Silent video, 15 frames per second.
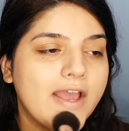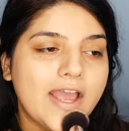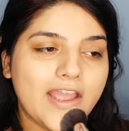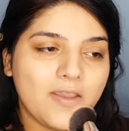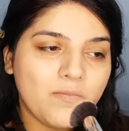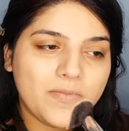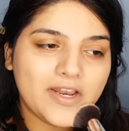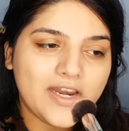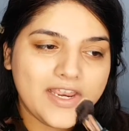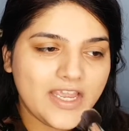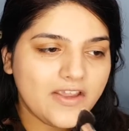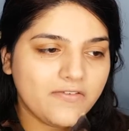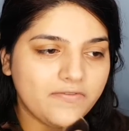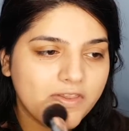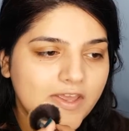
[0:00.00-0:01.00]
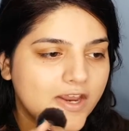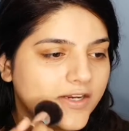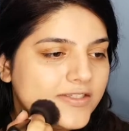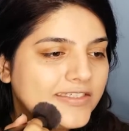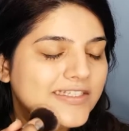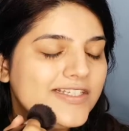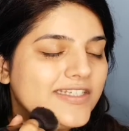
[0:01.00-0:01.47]
I believe that
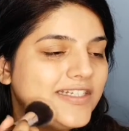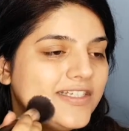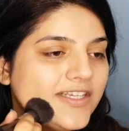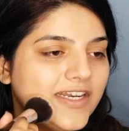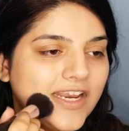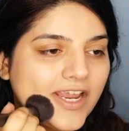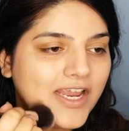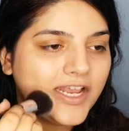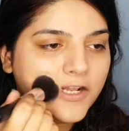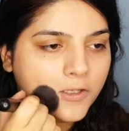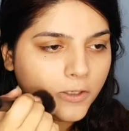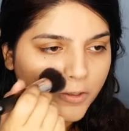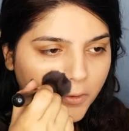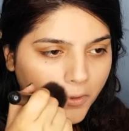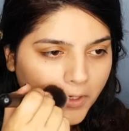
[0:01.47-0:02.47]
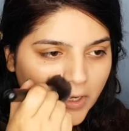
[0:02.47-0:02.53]
since it's an Eid look,